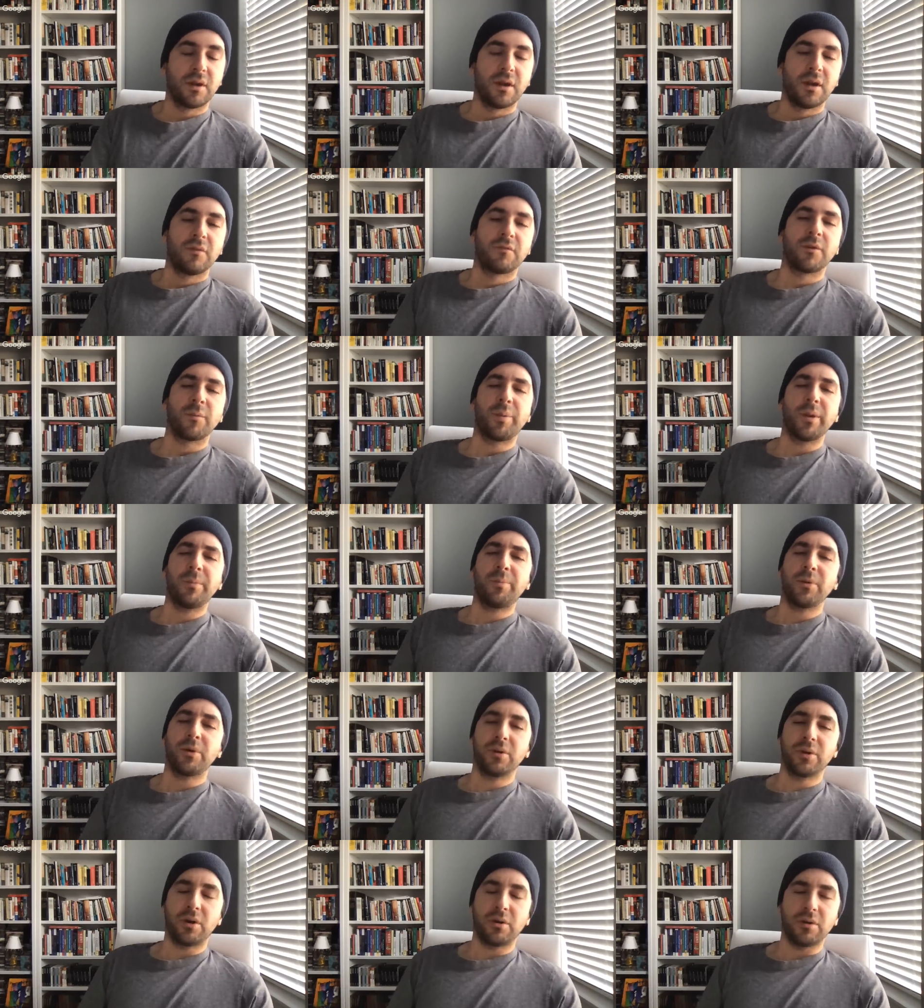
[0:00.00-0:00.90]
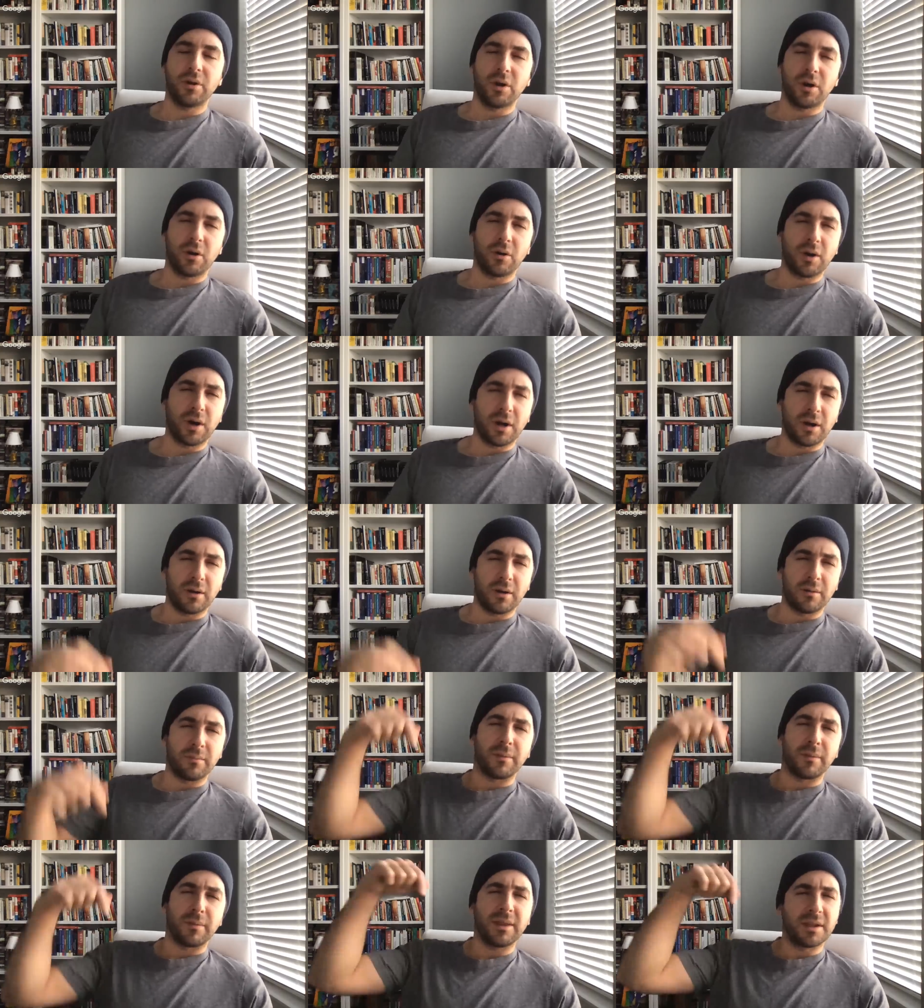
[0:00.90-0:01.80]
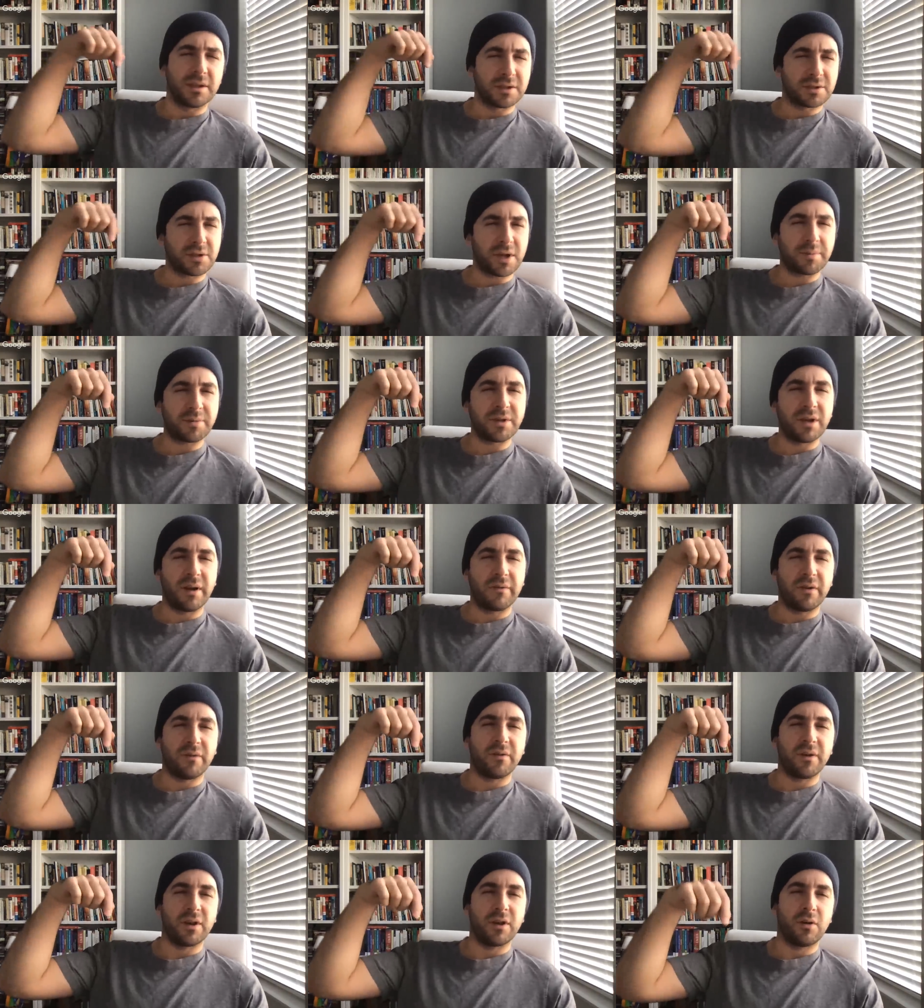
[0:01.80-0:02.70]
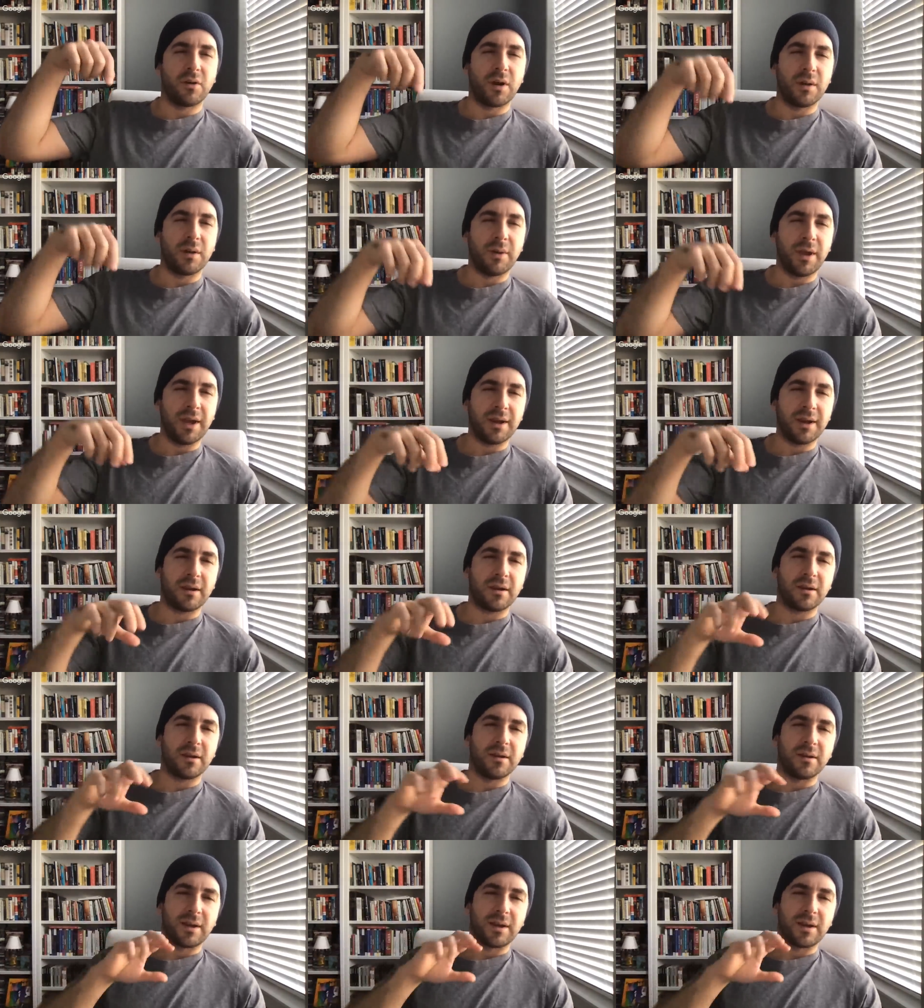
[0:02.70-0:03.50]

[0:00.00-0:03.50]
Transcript: For people who don't know, in the description of every video I make,